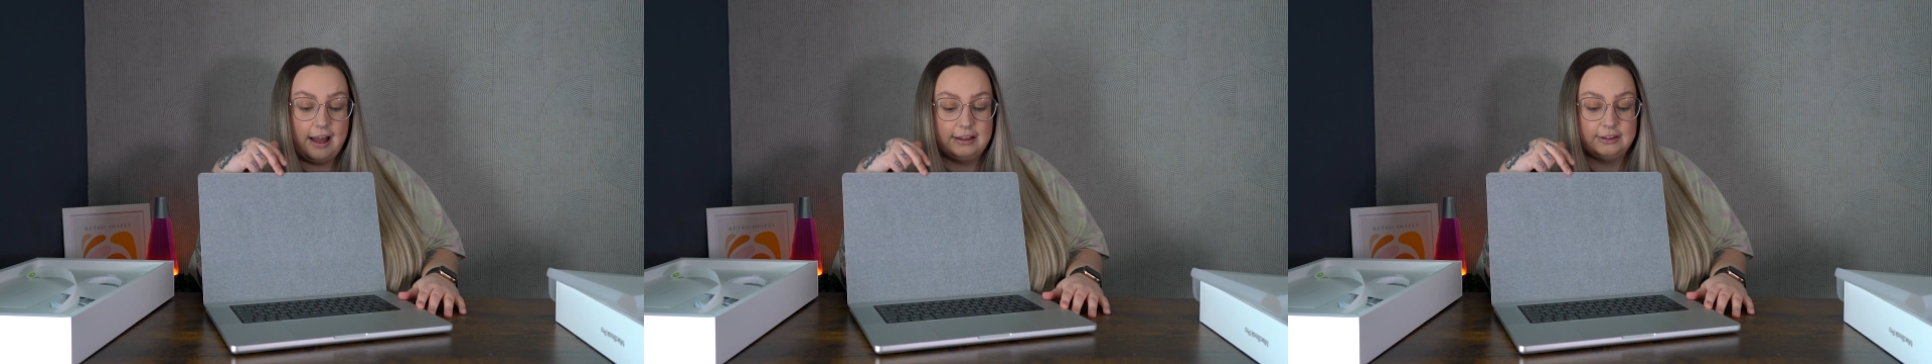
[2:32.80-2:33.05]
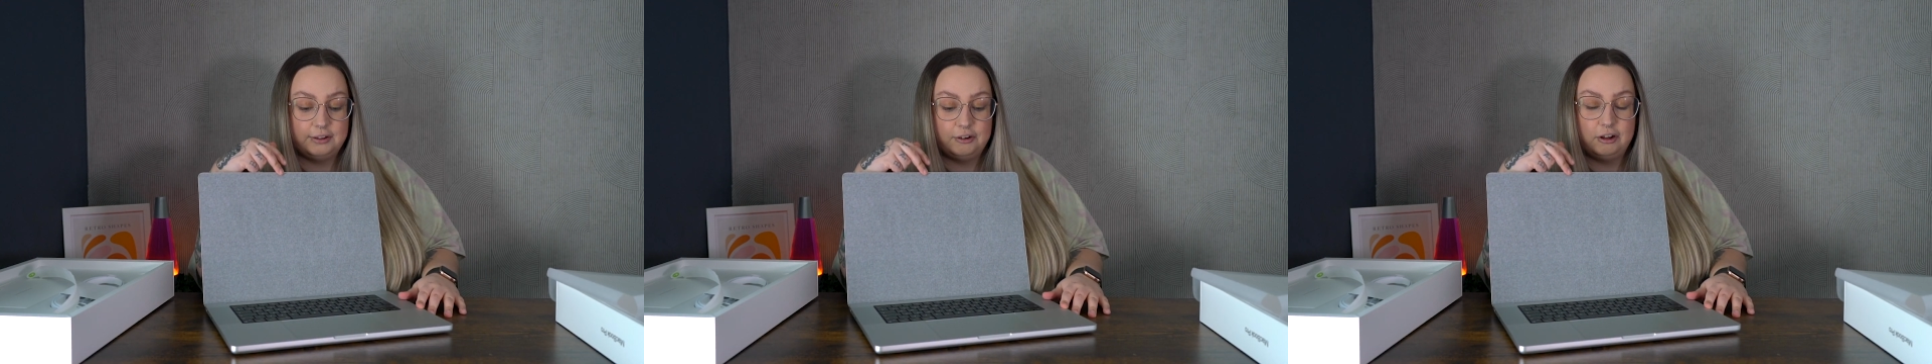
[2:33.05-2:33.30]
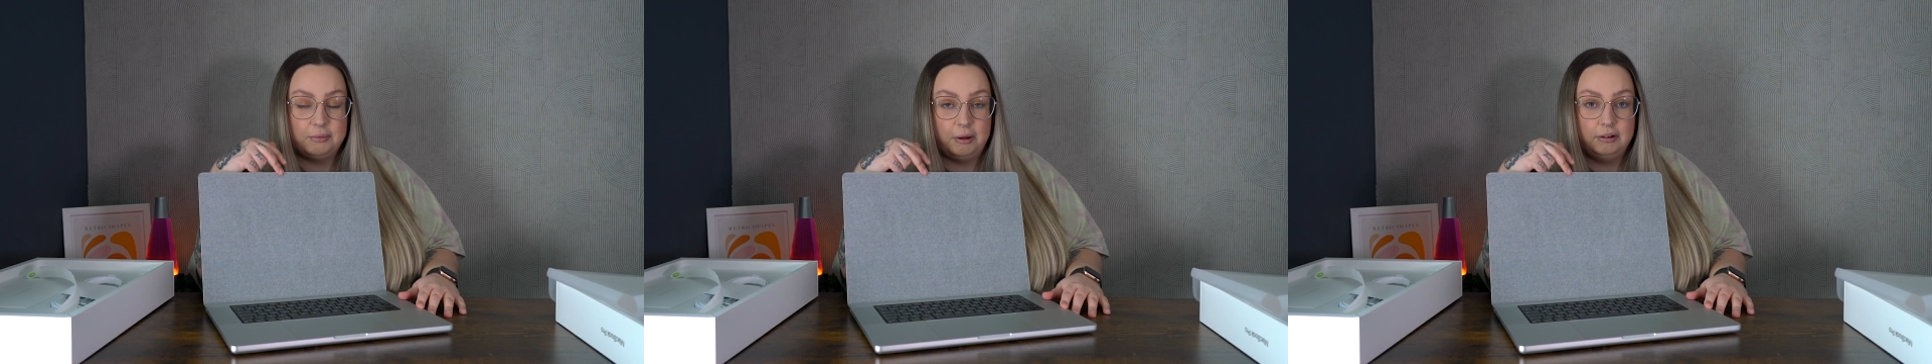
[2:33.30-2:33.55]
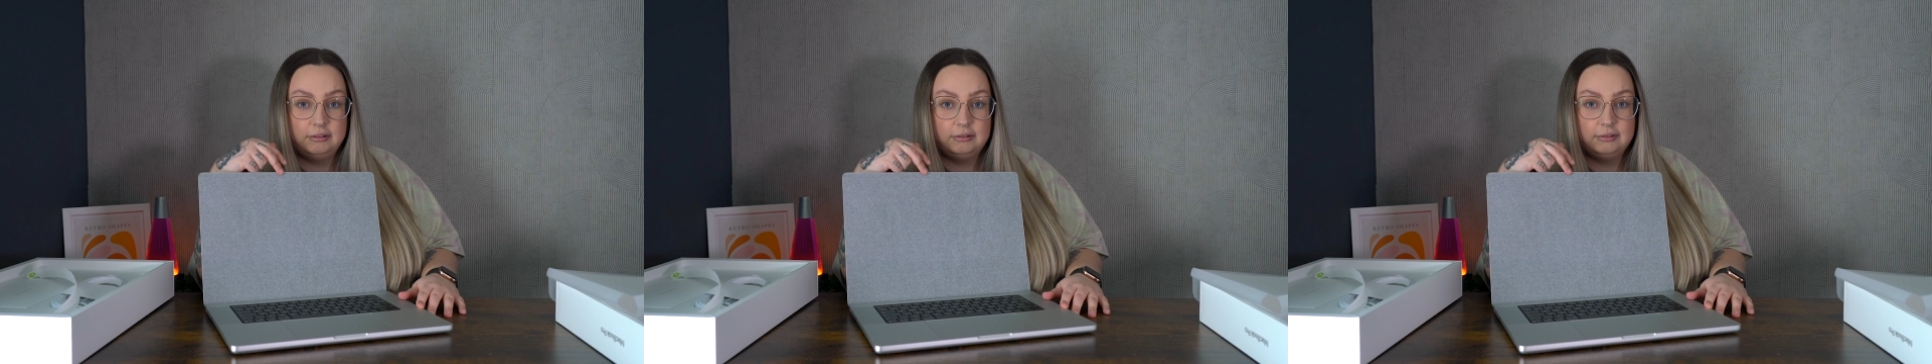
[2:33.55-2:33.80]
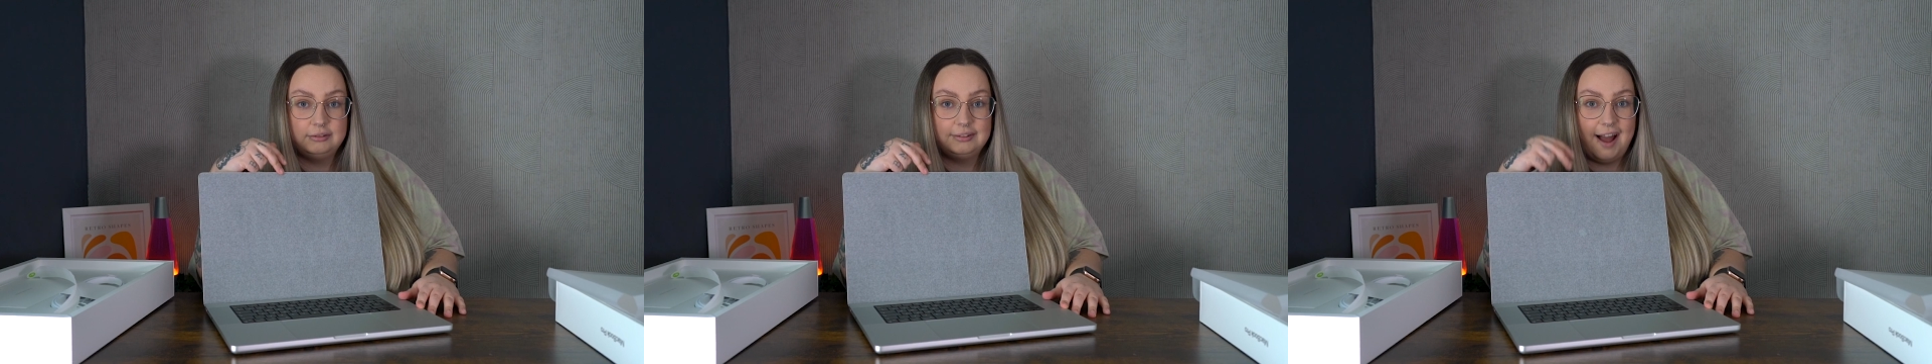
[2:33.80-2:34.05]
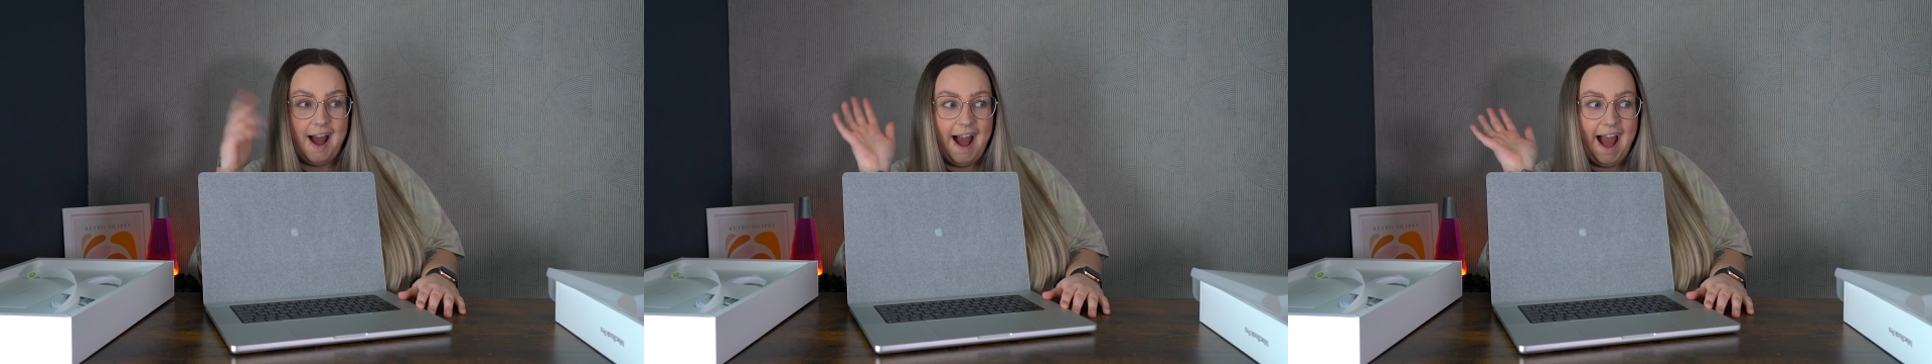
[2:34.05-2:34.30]
is it gonna come
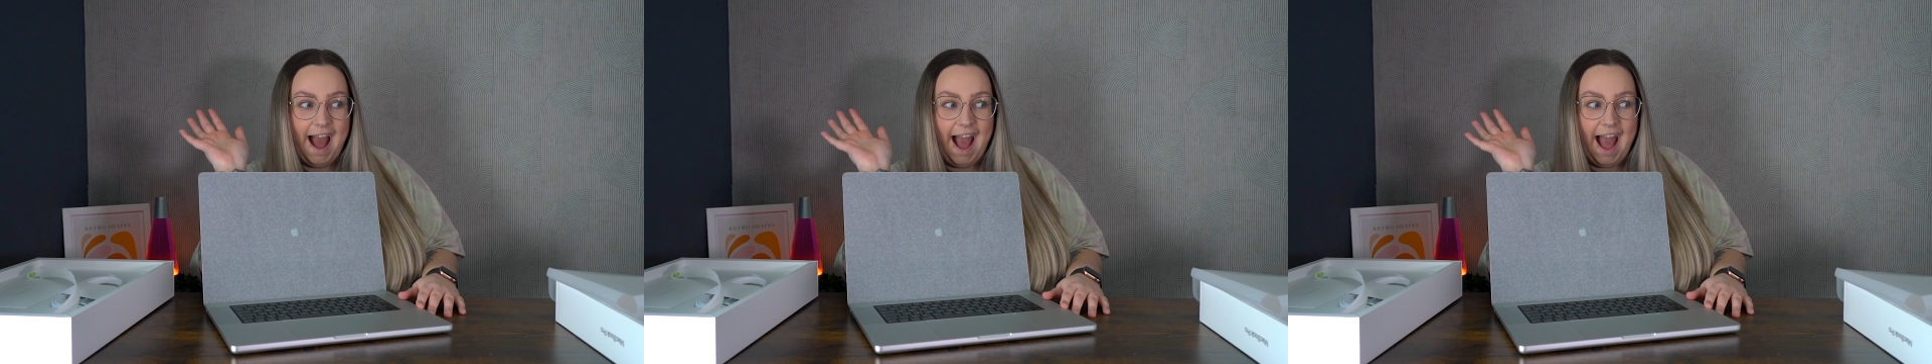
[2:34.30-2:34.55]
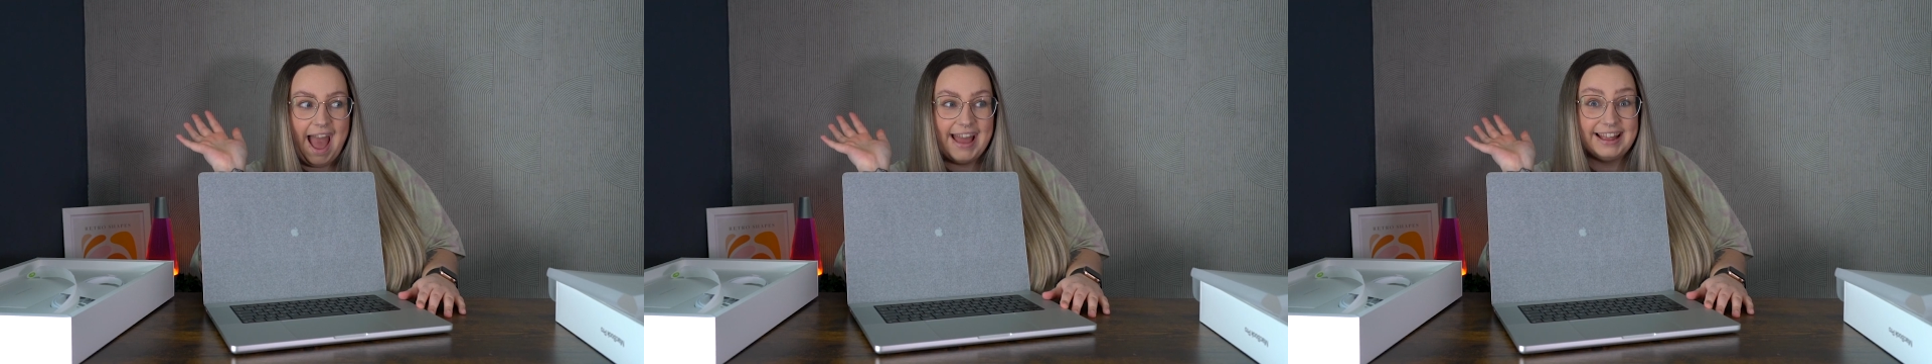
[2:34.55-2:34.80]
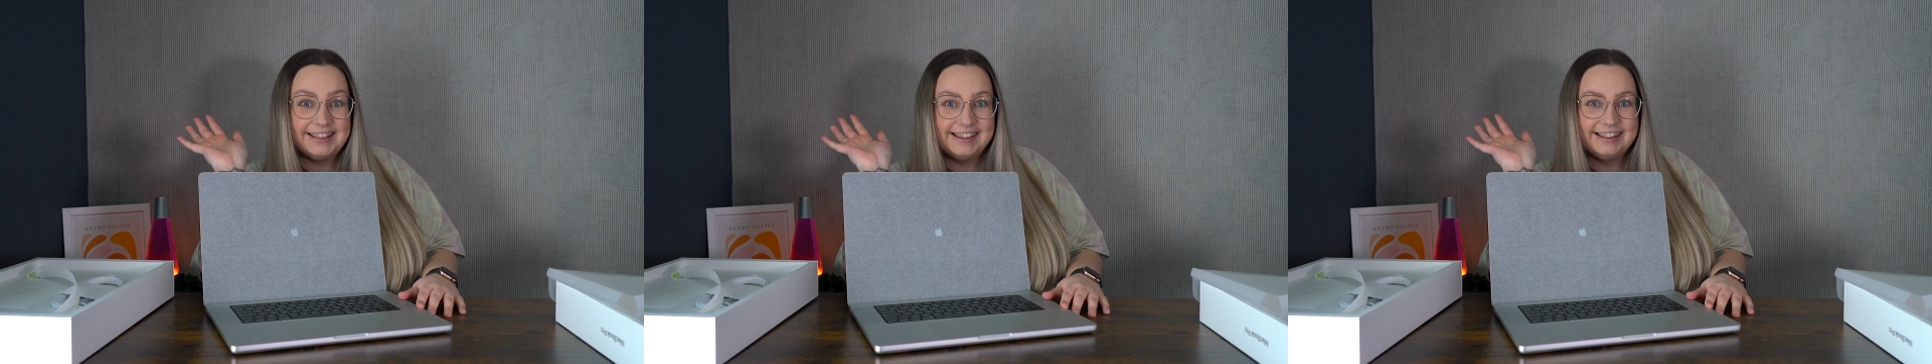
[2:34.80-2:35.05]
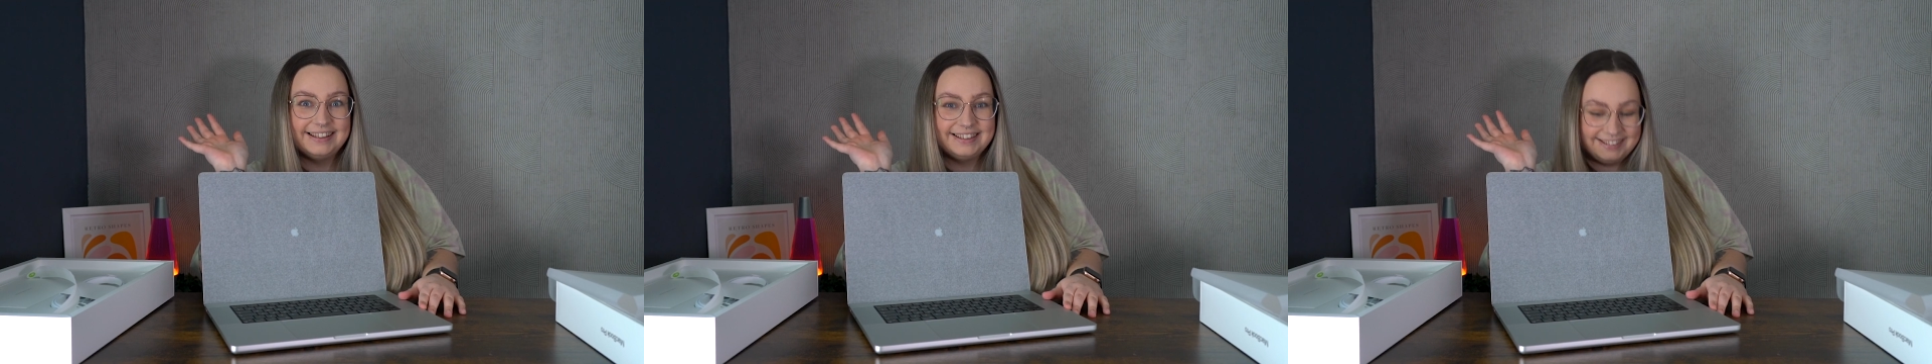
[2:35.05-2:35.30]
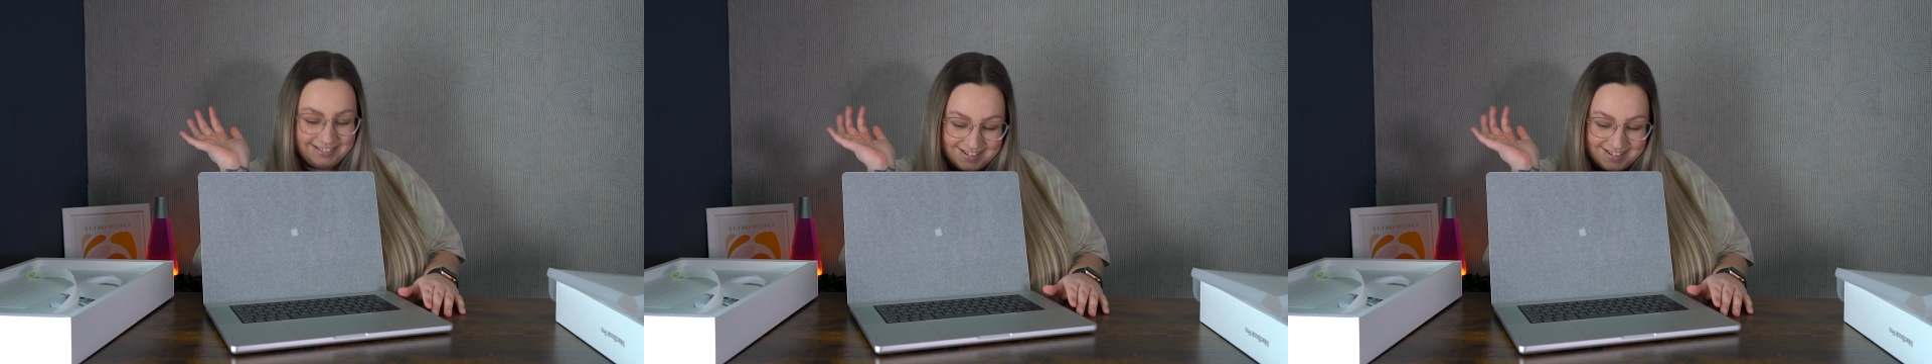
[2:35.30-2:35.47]
on? It did.